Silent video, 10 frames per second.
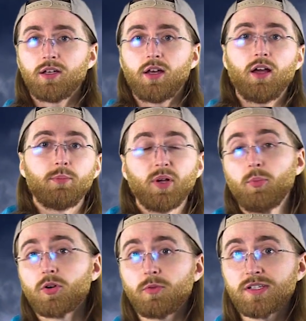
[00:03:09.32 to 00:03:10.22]

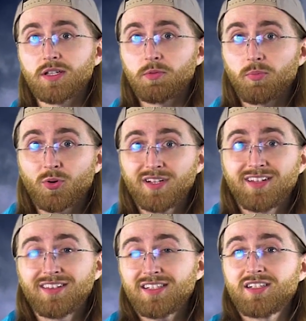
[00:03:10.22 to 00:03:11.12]
Billboard recently reported
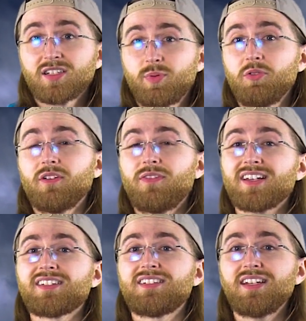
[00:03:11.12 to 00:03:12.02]
that this dispute
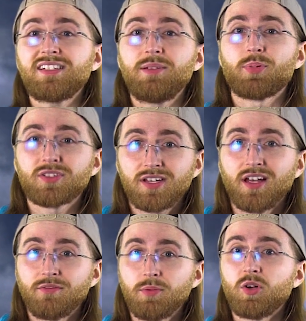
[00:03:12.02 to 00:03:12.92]
affects
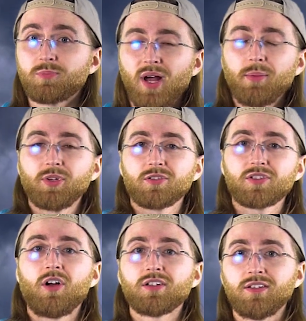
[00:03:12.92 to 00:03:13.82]
60% of the most popular
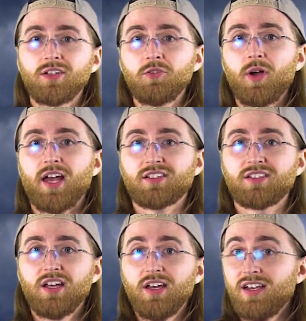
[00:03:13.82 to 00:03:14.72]
songs in the US.
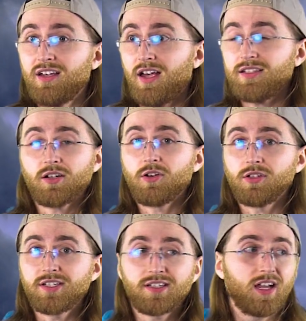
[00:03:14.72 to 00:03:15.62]
As it
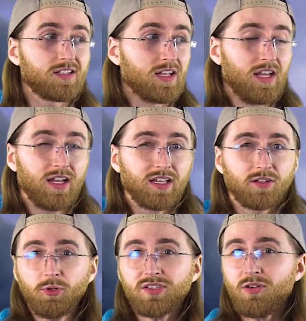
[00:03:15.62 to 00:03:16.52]
currently stands,
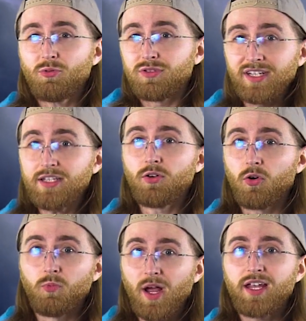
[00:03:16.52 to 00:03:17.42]
there is no
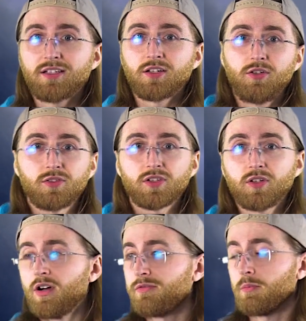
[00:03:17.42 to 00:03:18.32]
legal way to use a
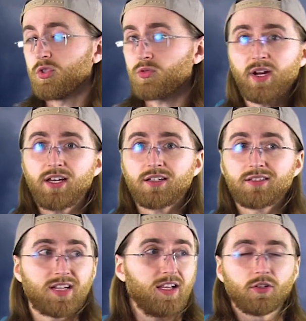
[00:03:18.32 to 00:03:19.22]
song from Drake,
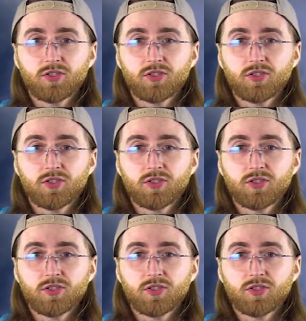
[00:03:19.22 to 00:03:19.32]
Taylor